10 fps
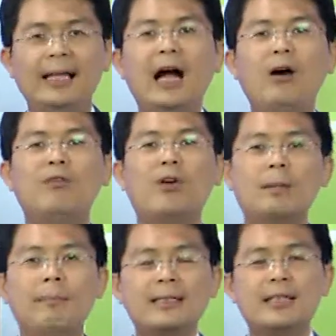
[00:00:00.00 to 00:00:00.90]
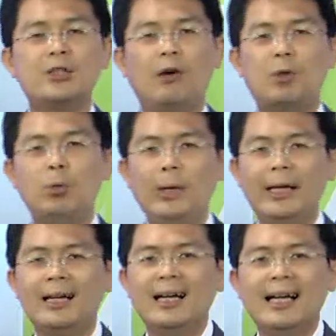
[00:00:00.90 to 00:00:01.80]
now for the message of the
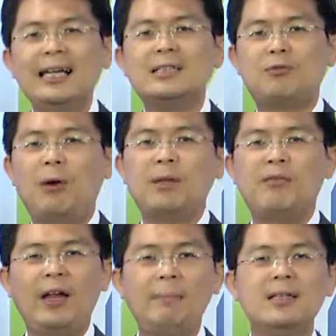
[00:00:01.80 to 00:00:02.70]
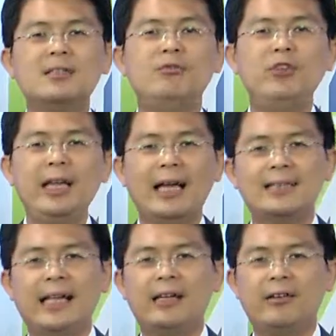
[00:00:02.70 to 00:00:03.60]
week is from the famous
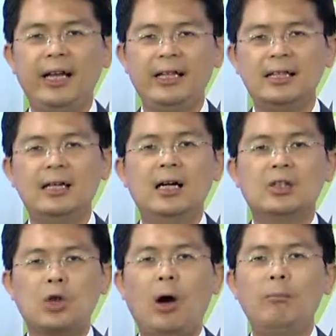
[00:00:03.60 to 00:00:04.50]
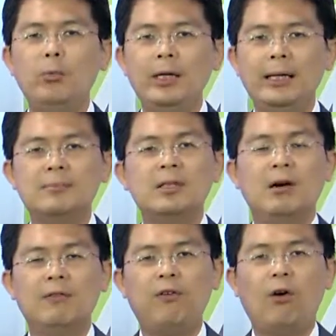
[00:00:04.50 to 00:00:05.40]
VSA creator Tom Williams
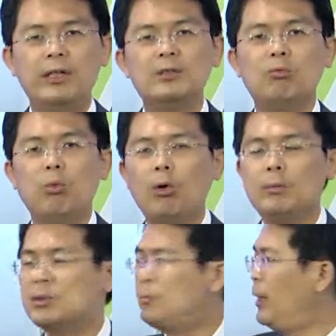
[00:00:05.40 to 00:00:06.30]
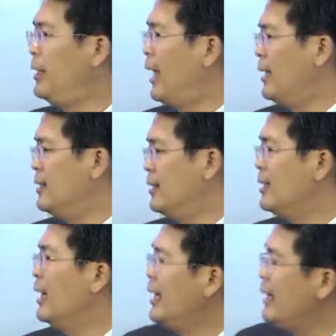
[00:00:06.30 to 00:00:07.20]
for his volume spread analysis.
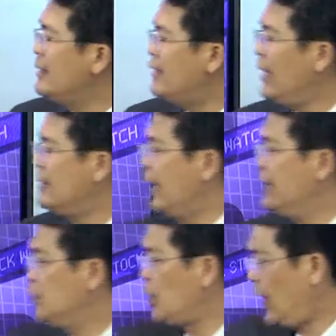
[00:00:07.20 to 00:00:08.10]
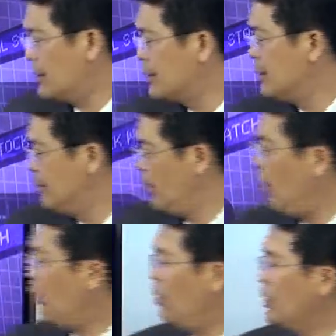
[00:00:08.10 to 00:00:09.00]
He says that charts,
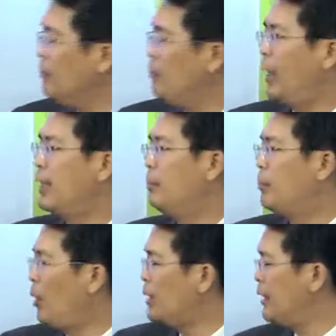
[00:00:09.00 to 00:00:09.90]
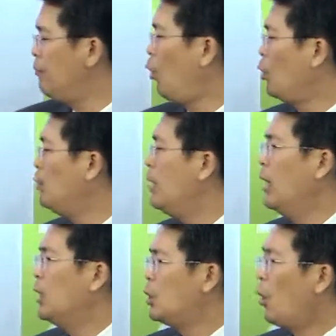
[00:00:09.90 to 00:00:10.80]
or in bracket price and volume,
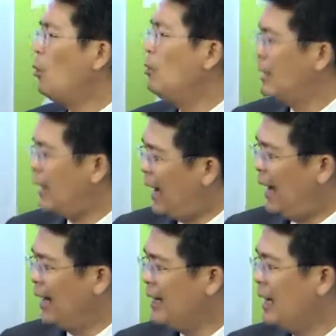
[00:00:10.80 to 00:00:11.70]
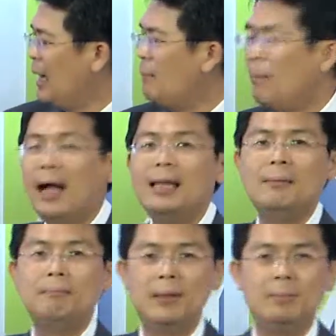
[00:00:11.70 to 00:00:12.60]
don't lie, but
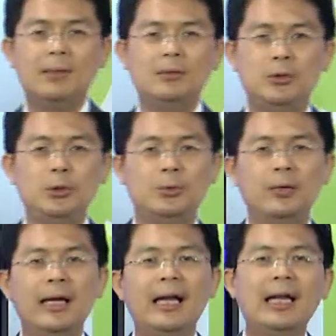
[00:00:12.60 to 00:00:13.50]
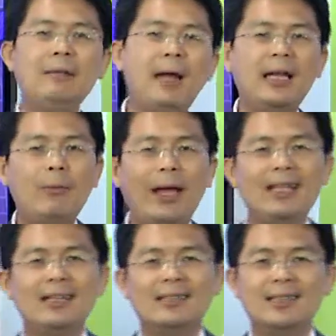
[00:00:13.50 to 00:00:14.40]
people do. In many
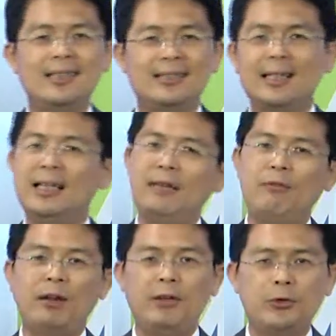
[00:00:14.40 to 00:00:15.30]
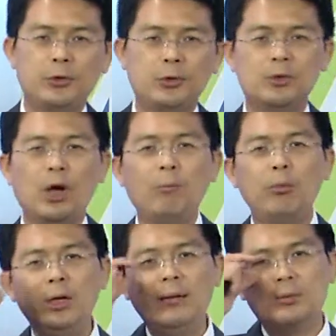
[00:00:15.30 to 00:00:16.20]
ways, this is certainly very true. Tom
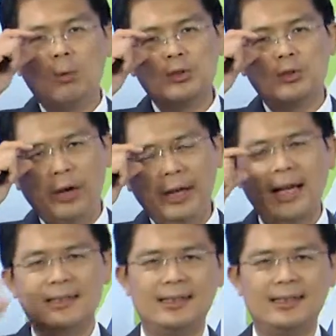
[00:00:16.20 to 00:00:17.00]
Williams was trained as a